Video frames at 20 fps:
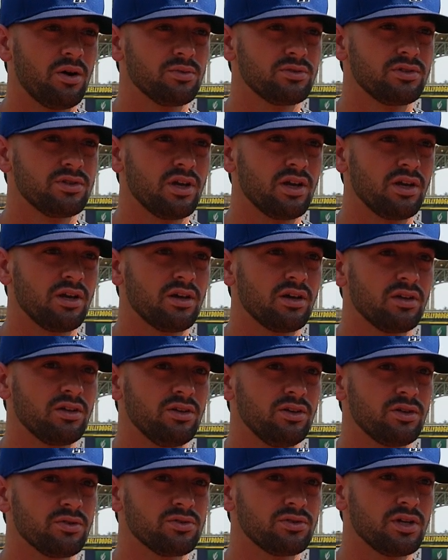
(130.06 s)
I would
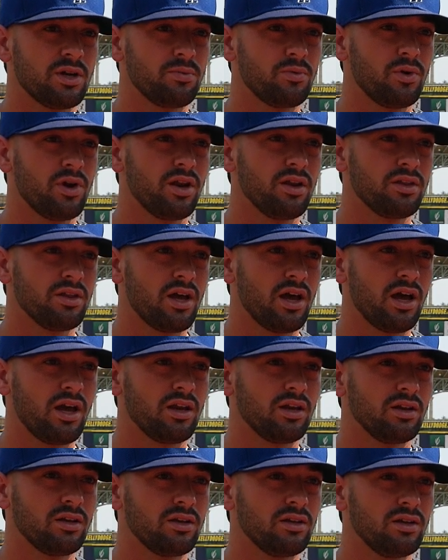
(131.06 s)
say you know, separating
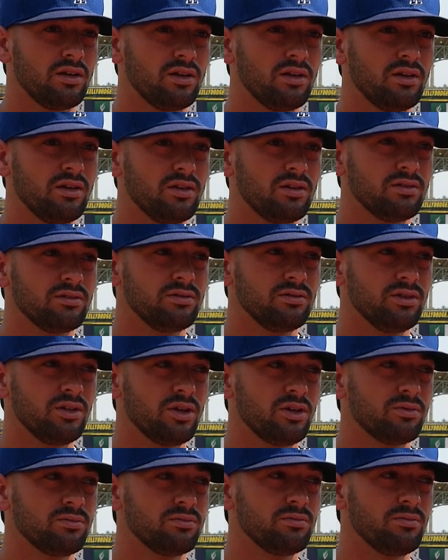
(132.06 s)
that and
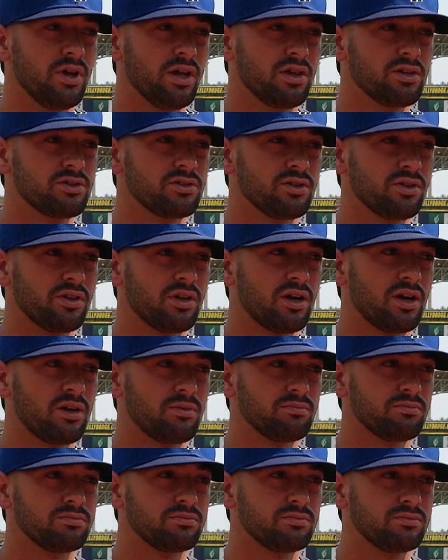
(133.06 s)
you know, making sure that
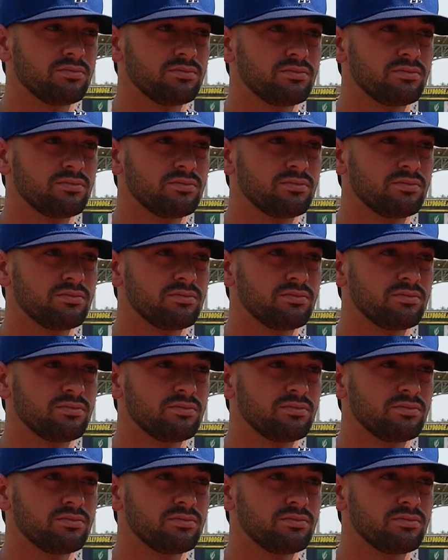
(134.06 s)
I'm